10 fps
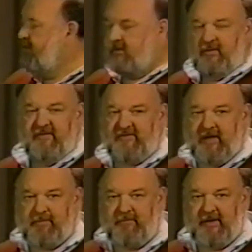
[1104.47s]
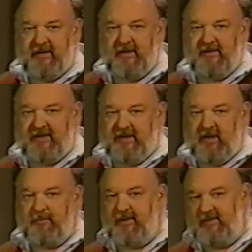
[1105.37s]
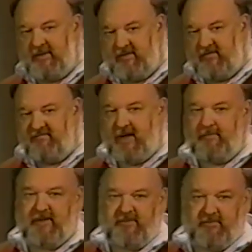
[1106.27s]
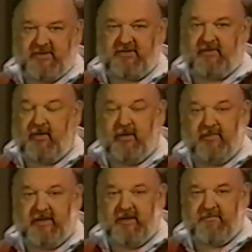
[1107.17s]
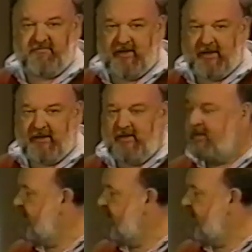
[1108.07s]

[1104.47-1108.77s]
lift capabilities, and the airplane sits there, vibrates as much as along, but keeps flying.